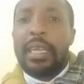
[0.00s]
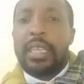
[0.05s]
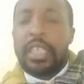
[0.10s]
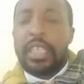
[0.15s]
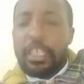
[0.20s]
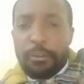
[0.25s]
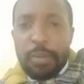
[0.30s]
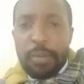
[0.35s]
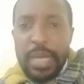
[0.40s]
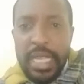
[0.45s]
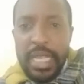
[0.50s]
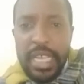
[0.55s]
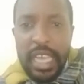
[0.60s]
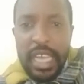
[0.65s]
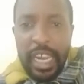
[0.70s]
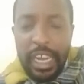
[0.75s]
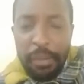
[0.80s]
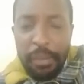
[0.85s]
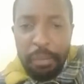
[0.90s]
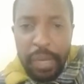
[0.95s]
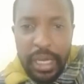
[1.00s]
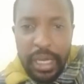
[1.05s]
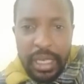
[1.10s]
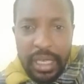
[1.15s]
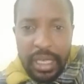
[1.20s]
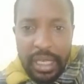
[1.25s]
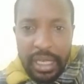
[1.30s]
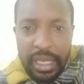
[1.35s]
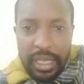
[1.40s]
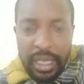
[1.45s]
This basically
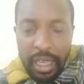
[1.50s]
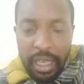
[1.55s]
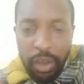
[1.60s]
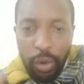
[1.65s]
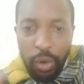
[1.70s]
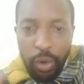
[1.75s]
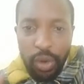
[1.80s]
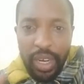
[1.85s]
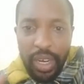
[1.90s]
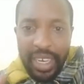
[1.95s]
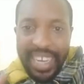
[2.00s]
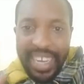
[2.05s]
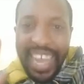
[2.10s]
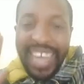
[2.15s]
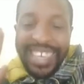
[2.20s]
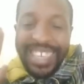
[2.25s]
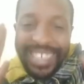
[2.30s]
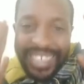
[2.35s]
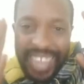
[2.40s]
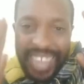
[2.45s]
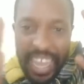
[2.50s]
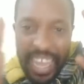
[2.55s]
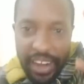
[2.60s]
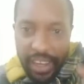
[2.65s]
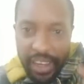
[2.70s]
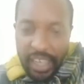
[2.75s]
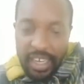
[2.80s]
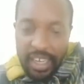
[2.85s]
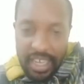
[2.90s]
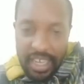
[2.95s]
means the court has
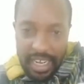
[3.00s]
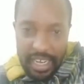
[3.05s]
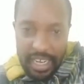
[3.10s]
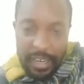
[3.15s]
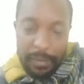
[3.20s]
directed